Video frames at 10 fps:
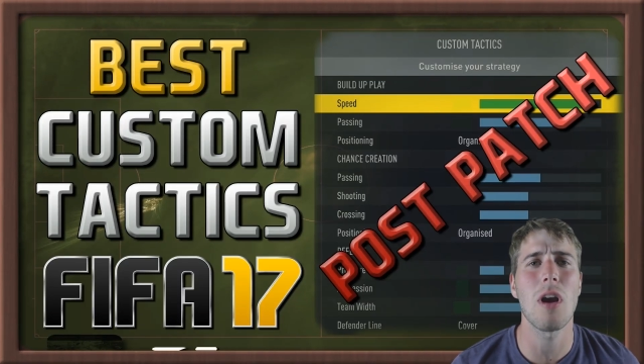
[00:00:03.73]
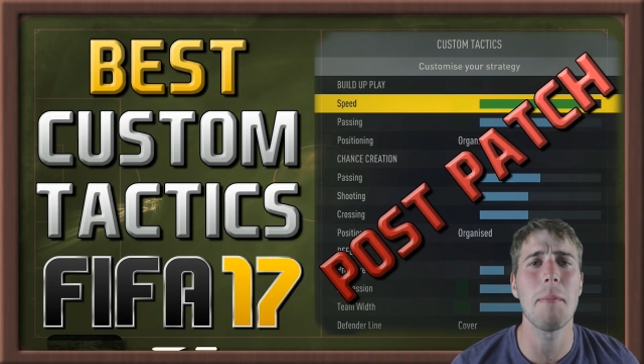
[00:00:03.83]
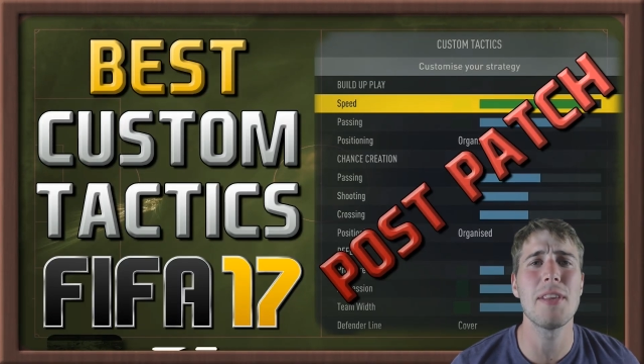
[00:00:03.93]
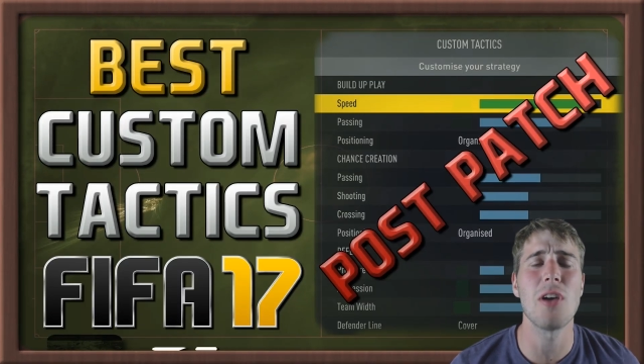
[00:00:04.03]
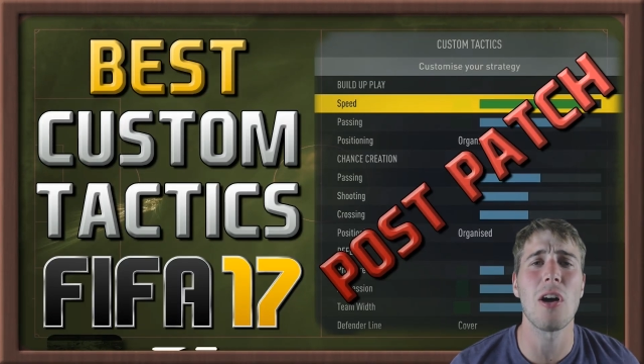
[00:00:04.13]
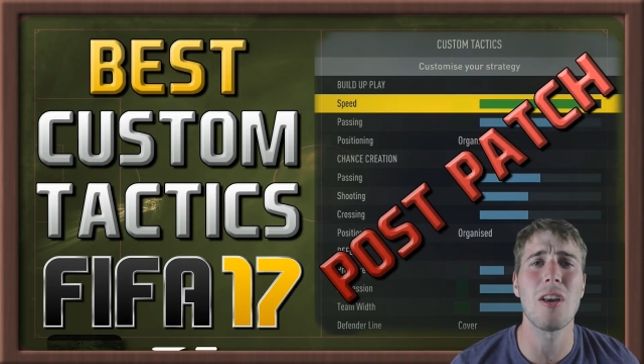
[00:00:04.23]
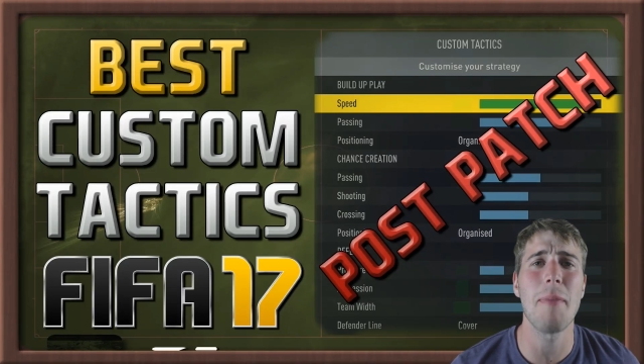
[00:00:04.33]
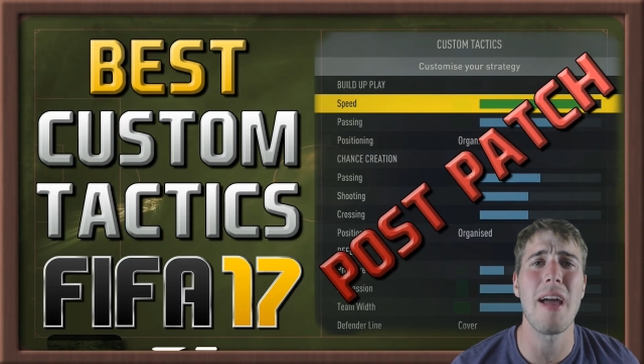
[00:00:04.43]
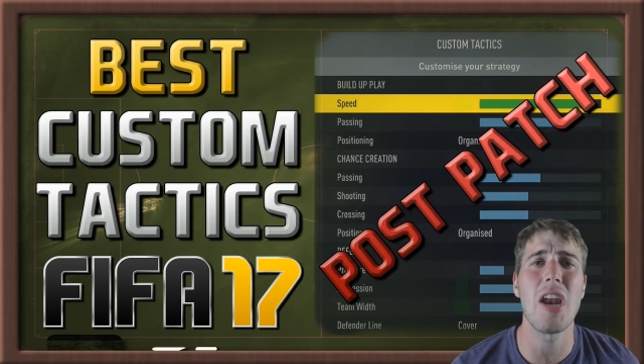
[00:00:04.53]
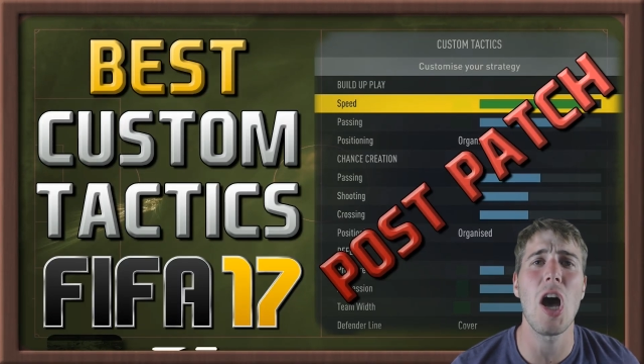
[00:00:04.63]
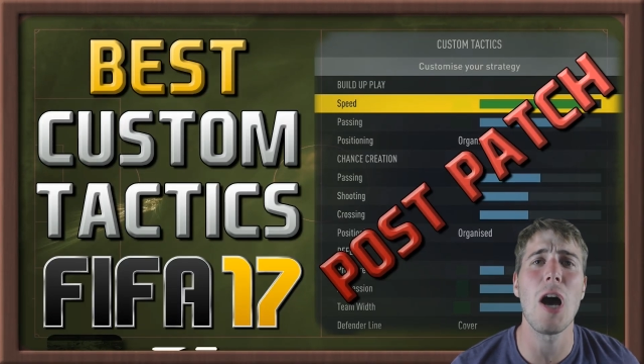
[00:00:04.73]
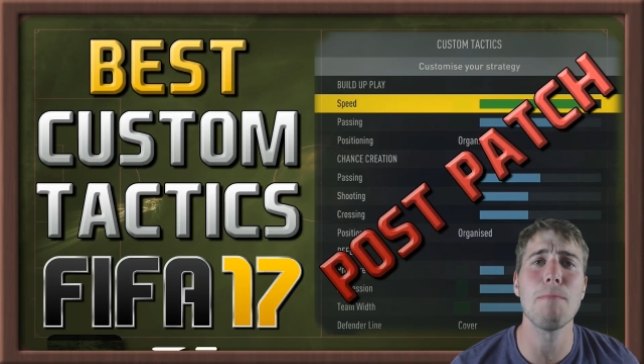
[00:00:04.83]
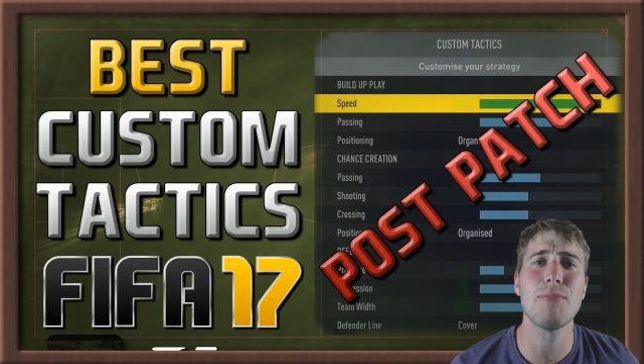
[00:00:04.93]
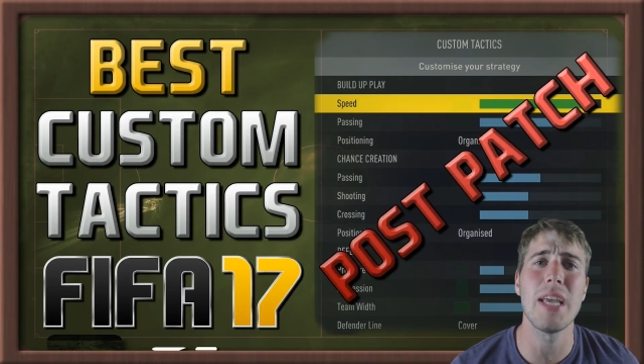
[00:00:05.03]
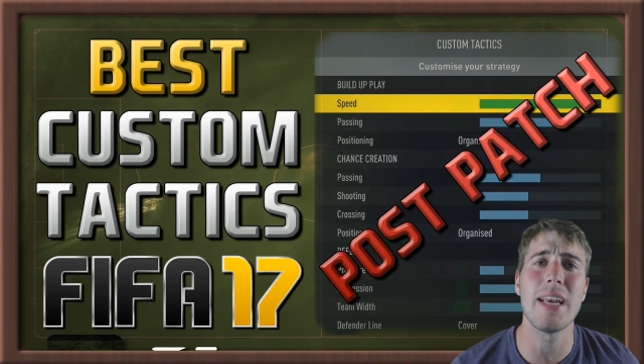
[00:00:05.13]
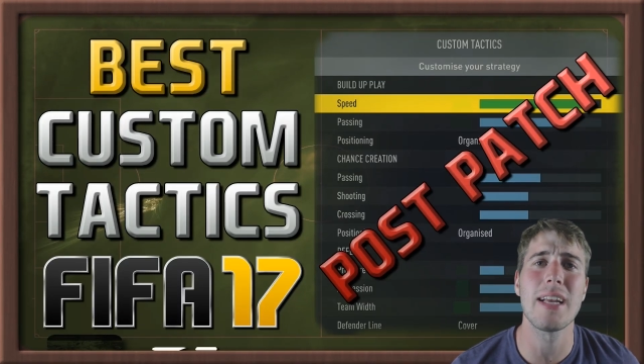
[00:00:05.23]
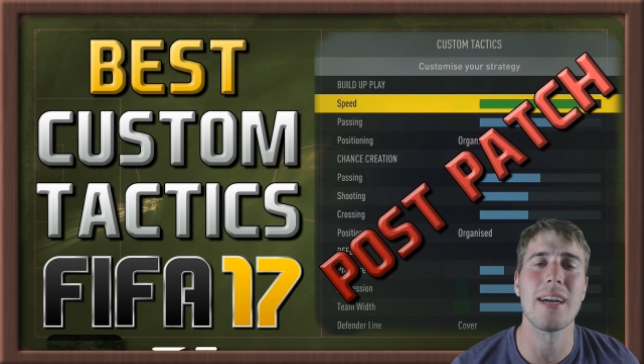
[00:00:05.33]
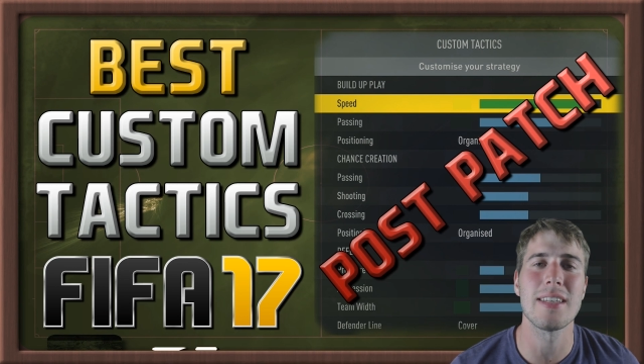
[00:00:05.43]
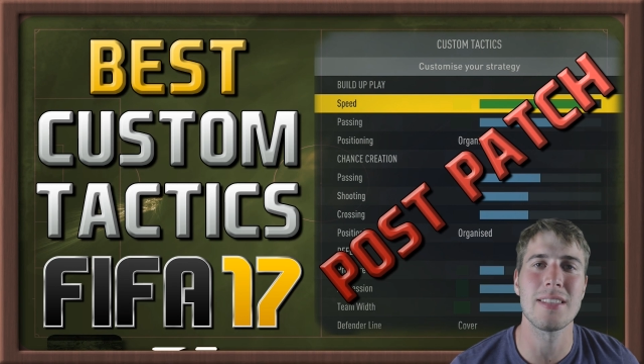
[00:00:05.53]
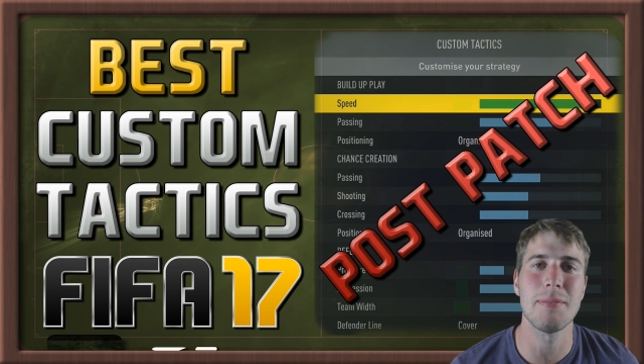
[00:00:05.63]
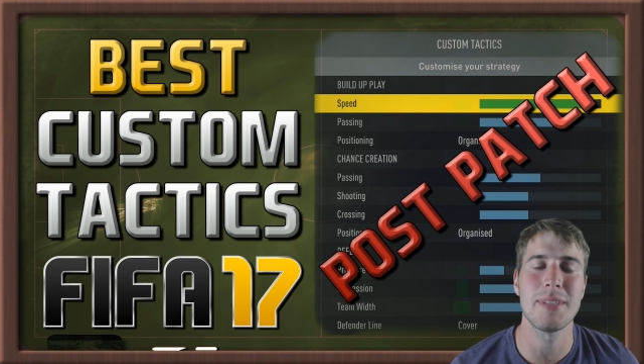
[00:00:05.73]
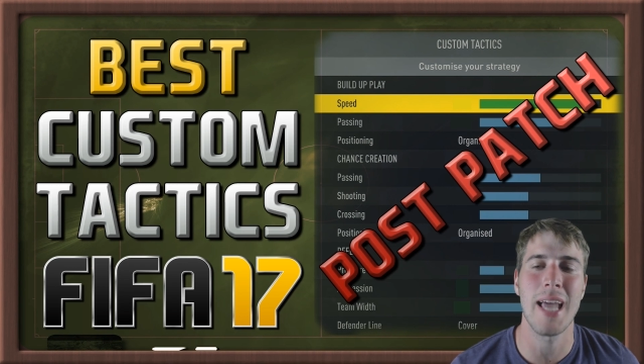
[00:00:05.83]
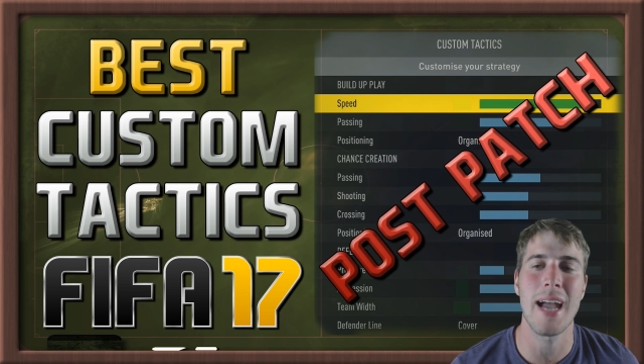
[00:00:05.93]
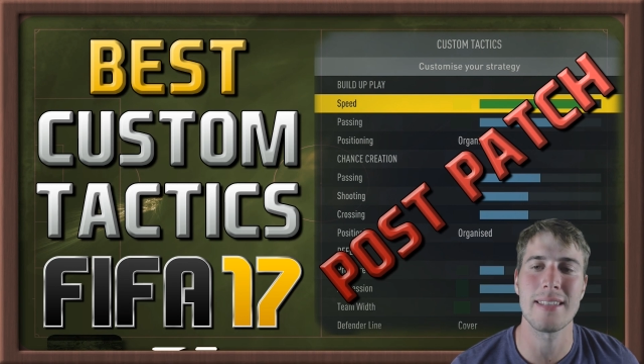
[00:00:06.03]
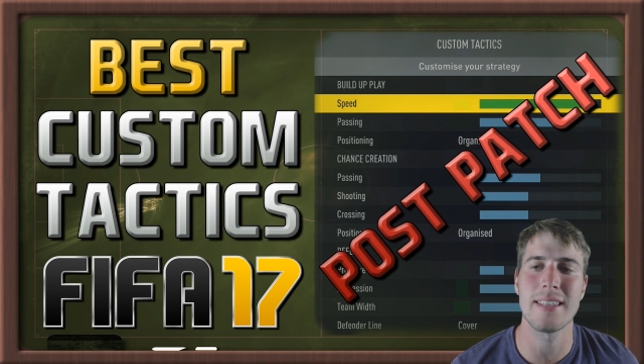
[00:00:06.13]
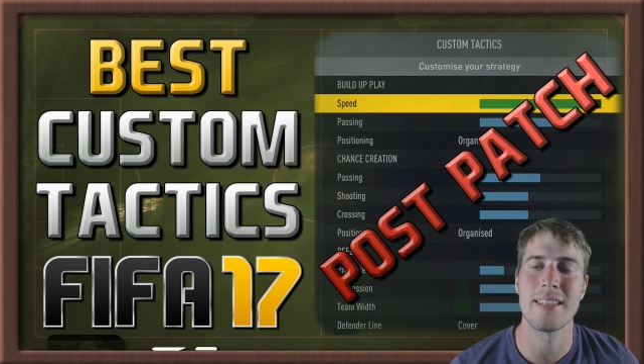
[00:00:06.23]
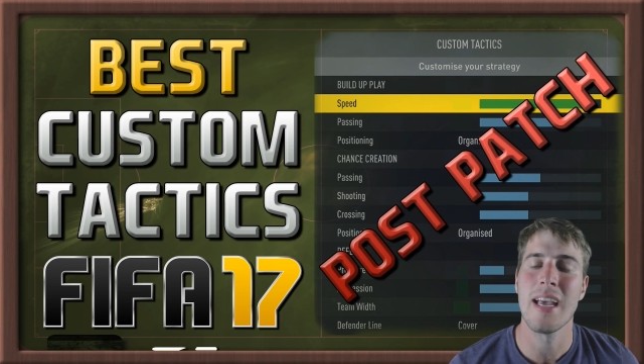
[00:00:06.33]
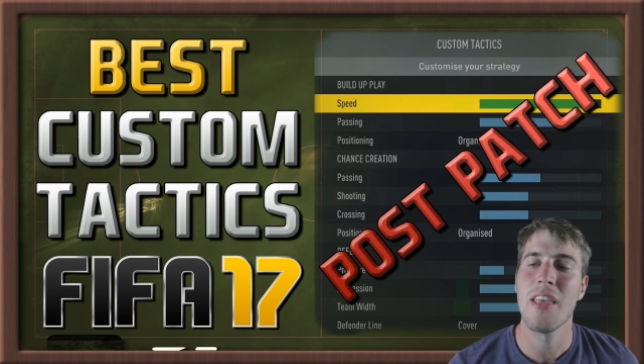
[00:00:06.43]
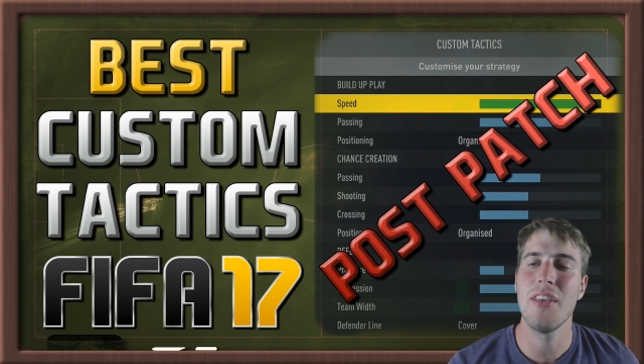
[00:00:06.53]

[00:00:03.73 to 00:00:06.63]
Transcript: We're going to be talking about updated custom tactics.